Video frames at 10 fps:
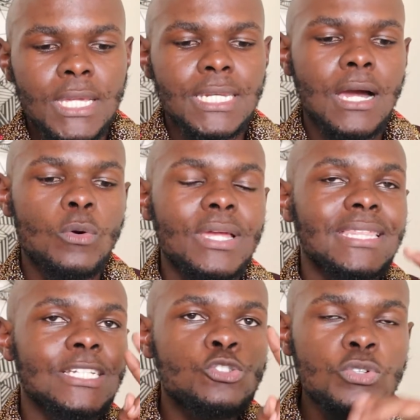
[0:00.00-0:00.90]
Now, in
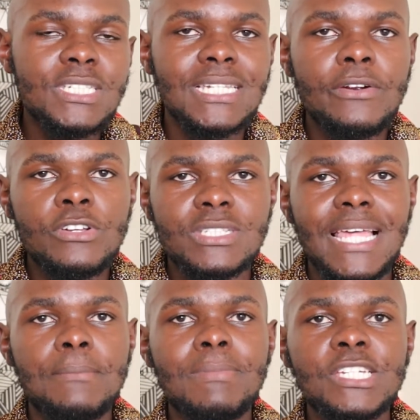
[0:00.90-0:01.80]
the 2 scenarios
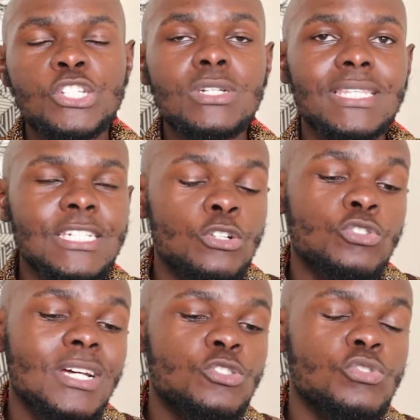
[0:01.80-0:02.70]
like mentioned, this
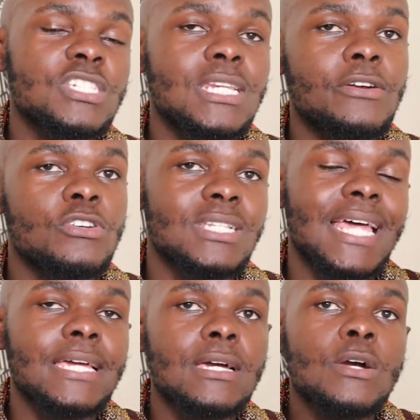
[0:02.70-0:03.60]
also has 2 scenarios
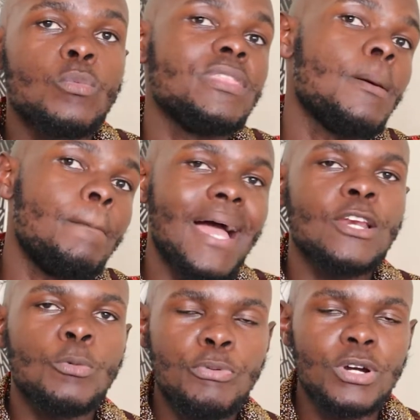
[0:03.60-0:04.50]
like with the buy
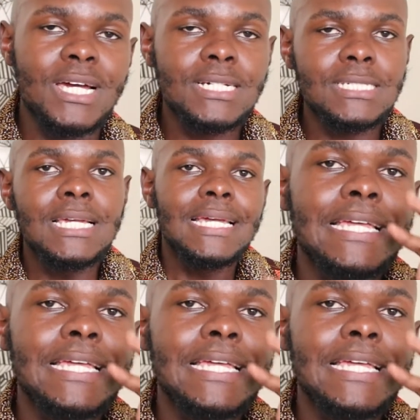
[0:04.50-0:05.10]
low product.